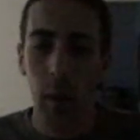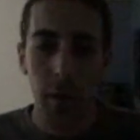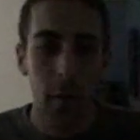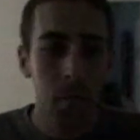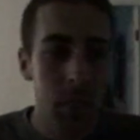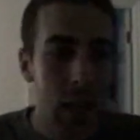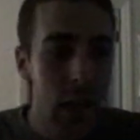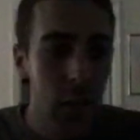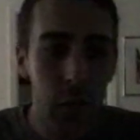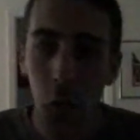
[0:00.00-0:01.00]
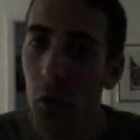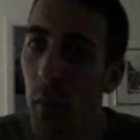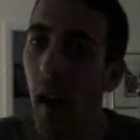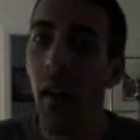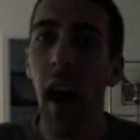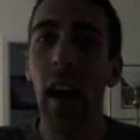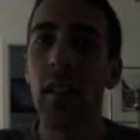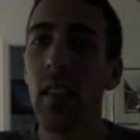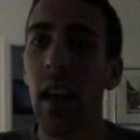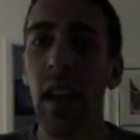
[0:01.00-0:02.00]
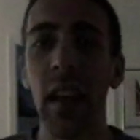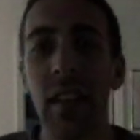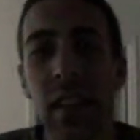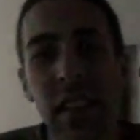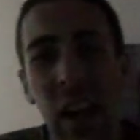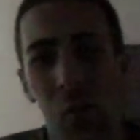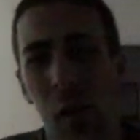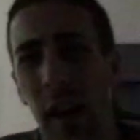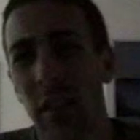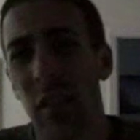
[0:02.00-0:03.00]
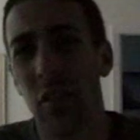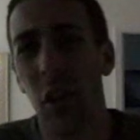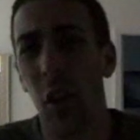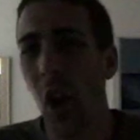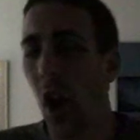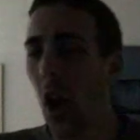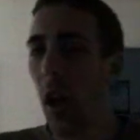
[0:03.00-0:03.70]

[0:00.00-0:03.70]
But first mile, I say, because that's kind of reckless, I